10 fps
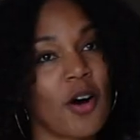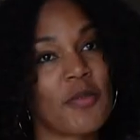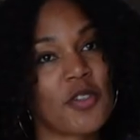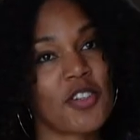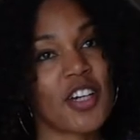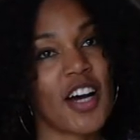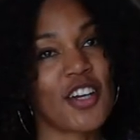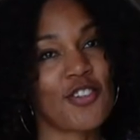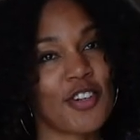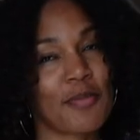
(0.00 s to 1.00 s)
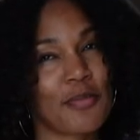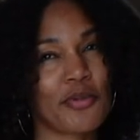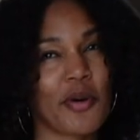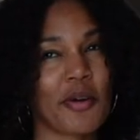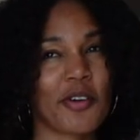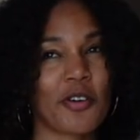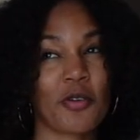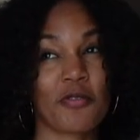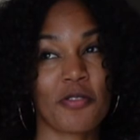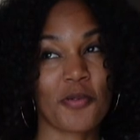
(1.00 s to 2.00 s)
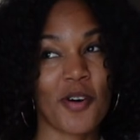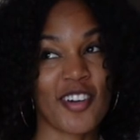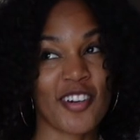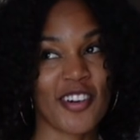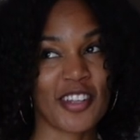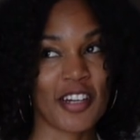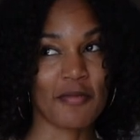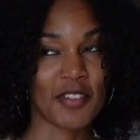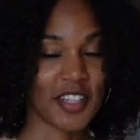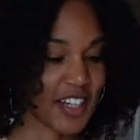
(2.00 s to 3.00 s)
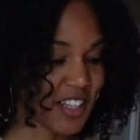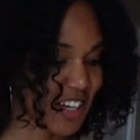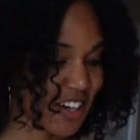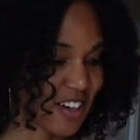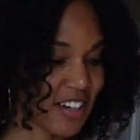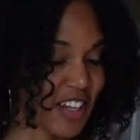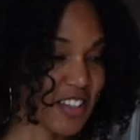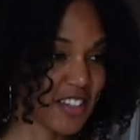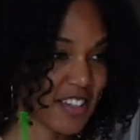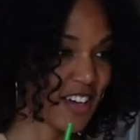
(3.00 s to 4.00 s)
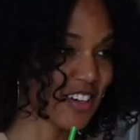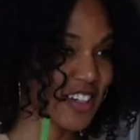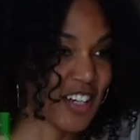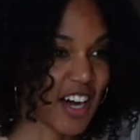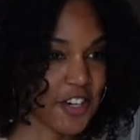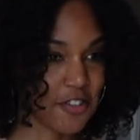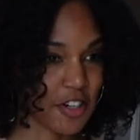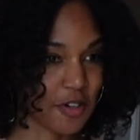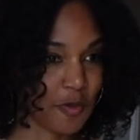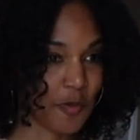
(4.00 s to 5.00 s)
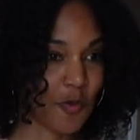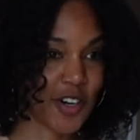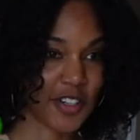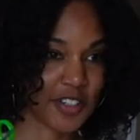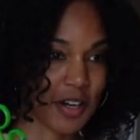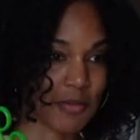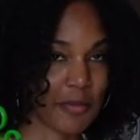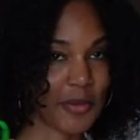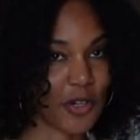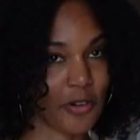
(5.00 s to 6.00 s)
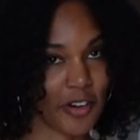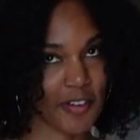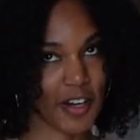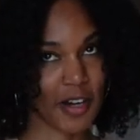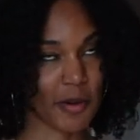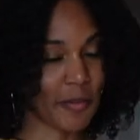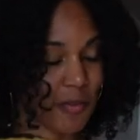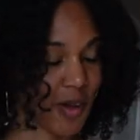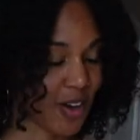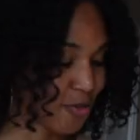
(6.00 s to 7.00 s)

I'm so dehydrated, but do I want to go out for water? And then I'm sitting there in the sun, dehydrating, wanting to come up, but knowing if I come up, I'm not